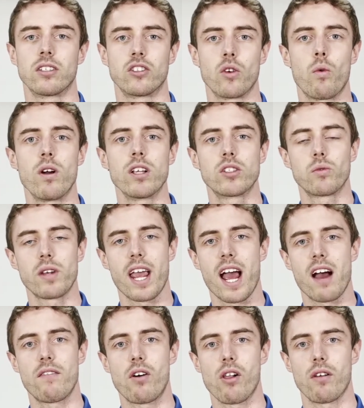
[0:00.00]
So once we
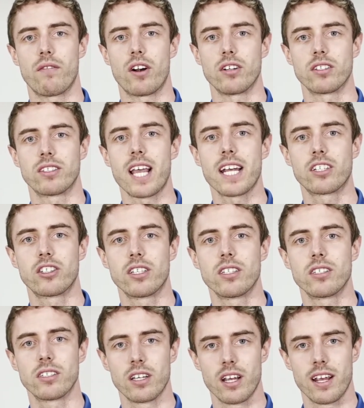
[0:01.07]
have all of our
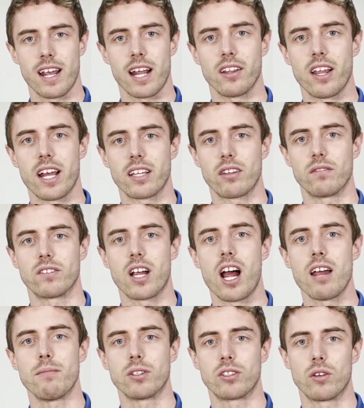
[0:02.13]
sections and length of
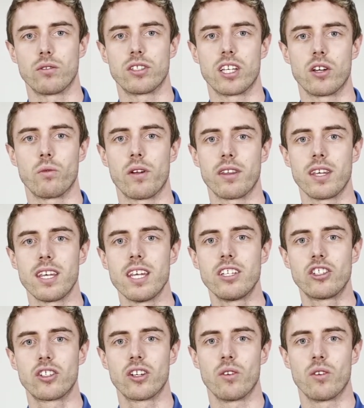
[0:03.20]
time associated with each,